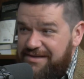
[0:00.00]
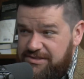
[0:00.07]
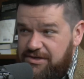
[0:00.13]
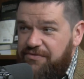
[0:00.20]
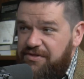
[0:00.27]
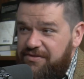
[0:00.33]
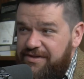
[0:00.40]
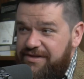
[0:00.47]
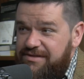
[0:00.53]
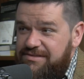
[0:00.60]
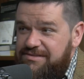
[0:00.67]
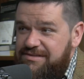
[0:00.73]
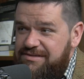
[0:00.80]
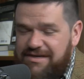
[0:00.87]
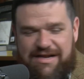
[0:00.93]
is on the
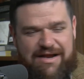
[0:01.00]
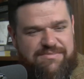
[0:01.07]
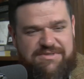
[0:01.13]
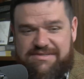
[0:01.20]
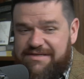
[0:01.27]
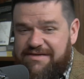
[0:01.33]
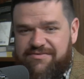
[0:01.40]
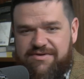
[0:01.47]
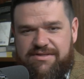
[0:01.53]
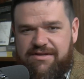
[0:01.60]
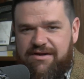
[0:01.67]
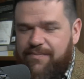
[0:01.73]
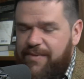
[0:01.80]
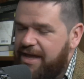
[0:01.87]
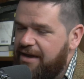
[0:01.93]
list and I'm just leaving it
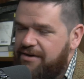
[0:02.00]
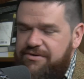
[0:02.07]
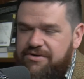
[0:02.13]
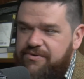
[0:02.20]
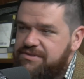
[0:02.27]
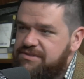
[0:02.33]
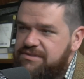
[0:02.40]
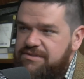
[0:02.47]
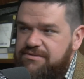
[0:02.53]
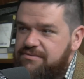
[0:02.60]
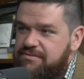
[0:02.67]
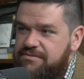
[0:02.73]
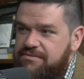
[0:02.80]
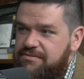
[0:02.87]
there. I'm like, I don't know what to do